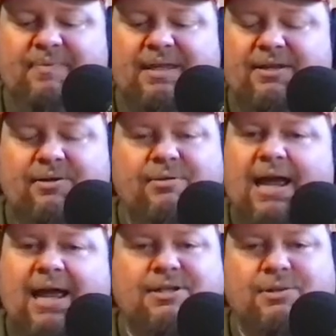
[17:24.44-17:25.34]
you
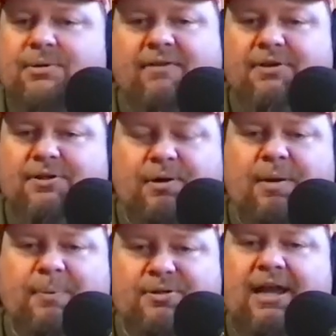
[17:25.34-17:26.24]
guys, you never
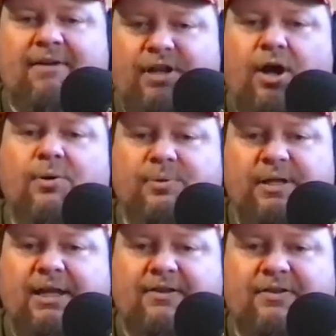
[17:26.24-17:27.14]
Trumpers have to own
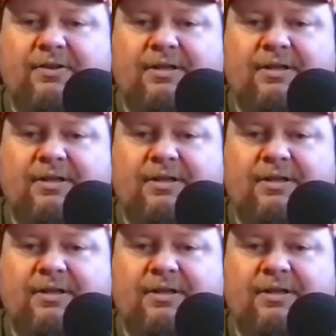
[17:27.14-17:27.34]
this.